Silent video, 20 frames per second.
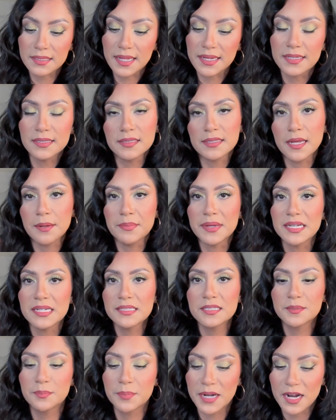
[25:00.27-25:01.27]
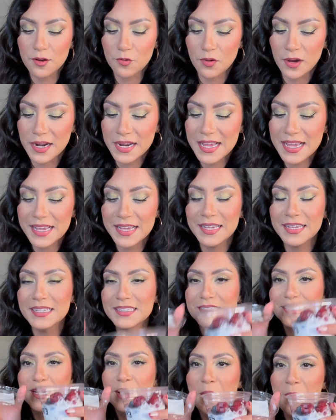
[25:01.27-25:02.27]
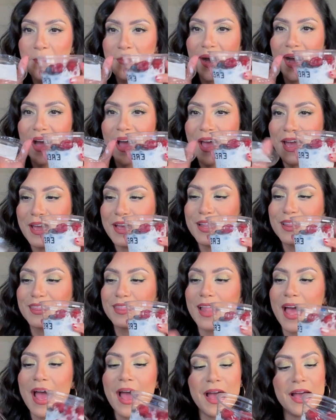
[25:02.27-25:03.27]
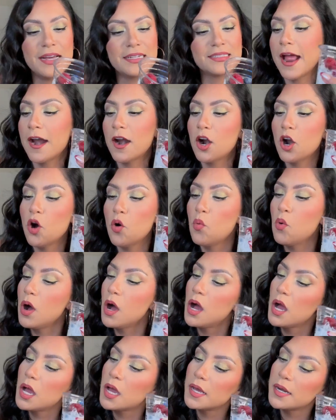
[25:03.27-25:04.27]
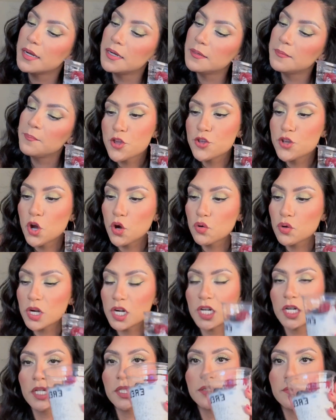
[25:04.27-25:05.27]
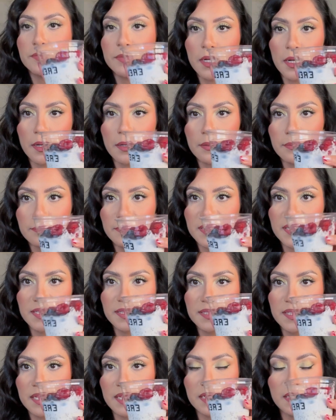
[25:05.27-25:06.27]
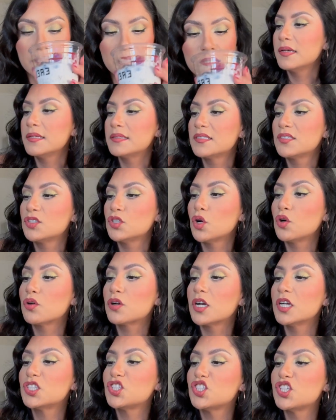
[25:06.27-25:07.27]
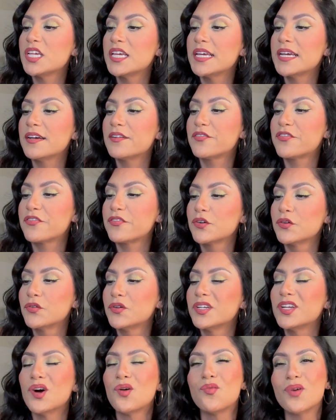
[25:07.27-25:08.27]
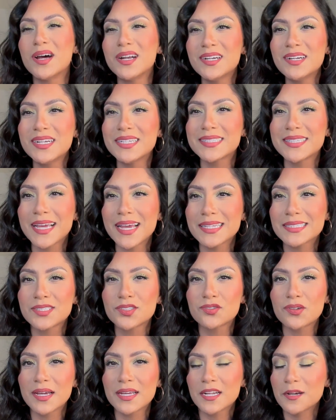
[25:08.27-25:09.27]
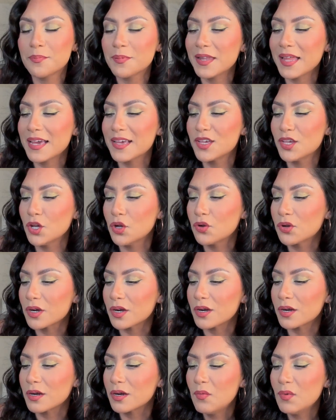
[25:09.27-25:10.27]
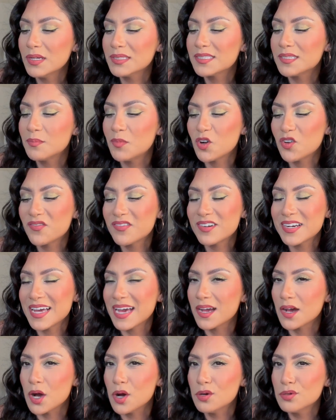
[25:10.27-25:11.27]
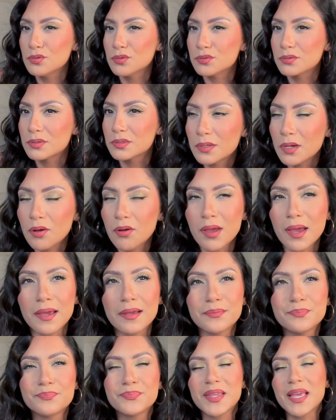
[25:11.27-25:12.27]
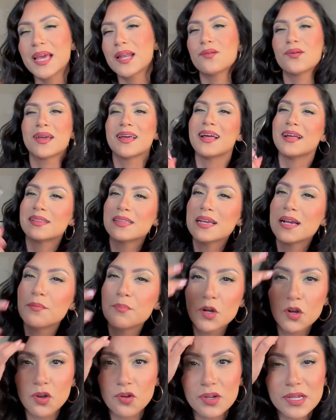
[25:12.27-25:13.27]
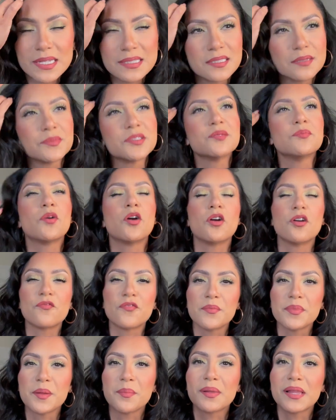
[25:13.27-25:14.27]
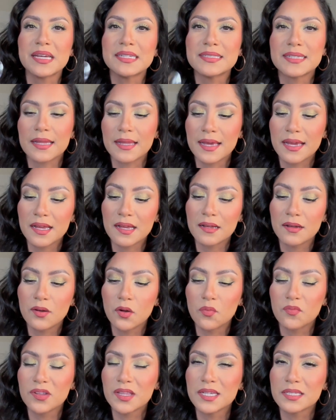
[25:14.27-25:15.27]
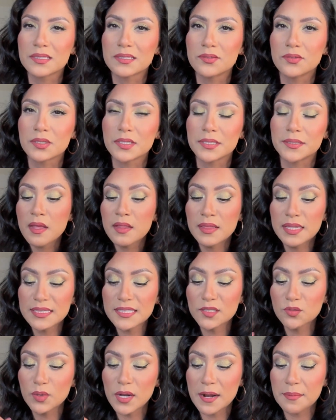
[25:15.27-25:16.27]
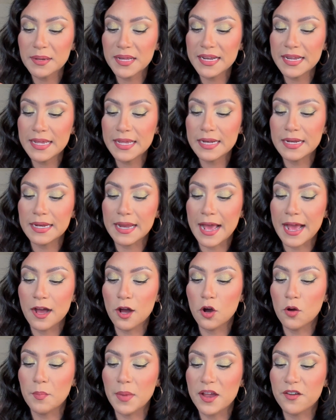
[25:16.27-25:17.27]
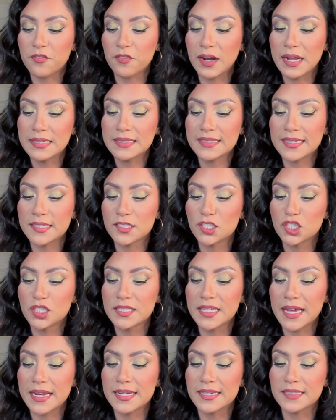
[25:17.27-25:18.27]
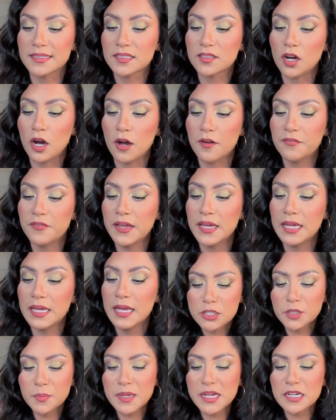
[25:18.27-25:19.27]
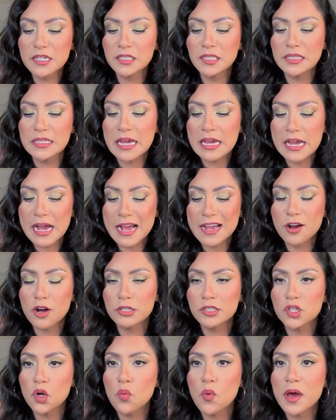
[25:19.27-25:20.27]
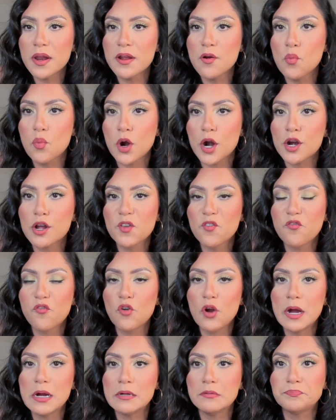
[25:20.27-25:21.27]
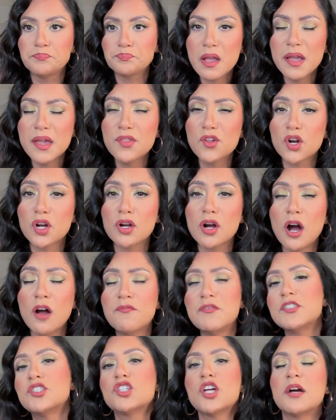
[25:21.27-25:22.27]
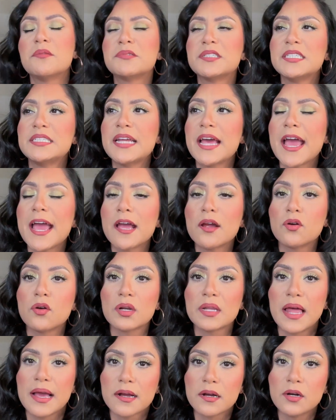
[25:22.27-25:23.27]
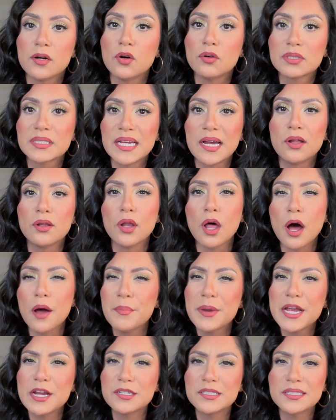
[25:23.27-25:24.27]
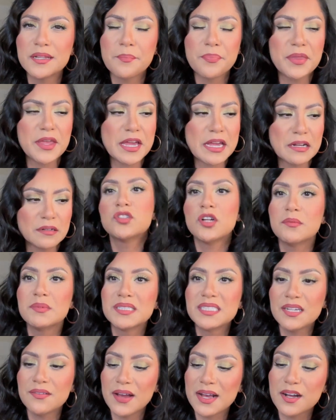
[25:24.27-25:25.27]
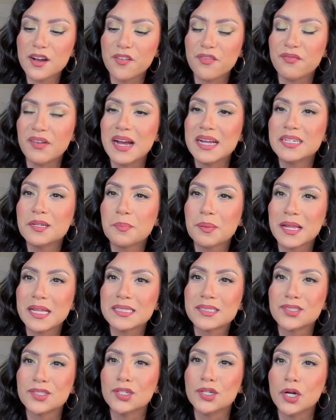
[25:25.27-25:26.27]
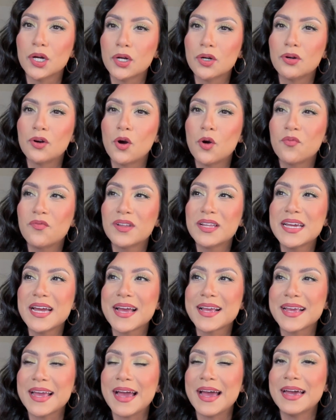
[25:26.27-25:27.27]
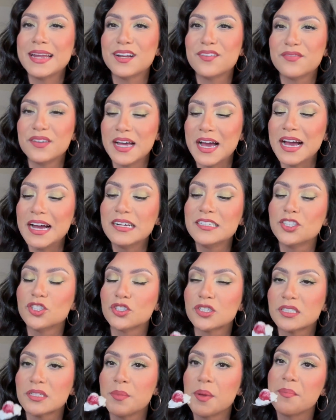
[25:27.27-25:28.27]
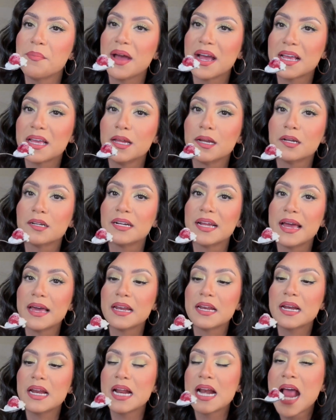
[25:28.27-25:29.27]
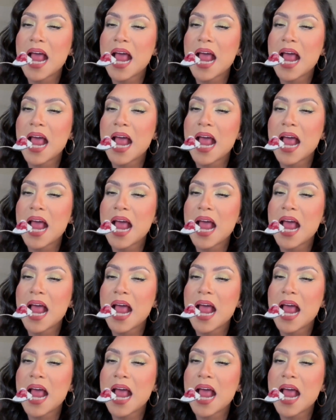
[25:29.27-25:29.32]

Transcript: like in 10 minutes but i want to eat my last erewhon yogurt um this thingy it's yogurt chia and fruit no wonder it tastes straight up like yogurt I want some overnight oats okay anyway i think i'm gonna go get some tomorrow from the place i like hopefully it's still good this is what i'm gonna eat now my friend said she's getting us coffee should be a good day i also want to work from either a coffee shop today or like a hotel lobby or something so i'm gonna see if i could find a place to go hopefully i can if not you'll see me back here editing